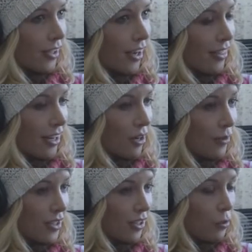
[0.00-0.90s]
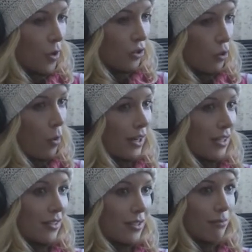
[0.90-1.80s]
and then I was in the
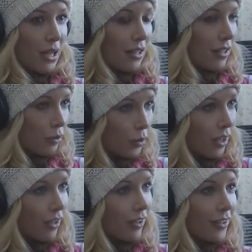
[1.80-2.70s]
120s by the end of the week.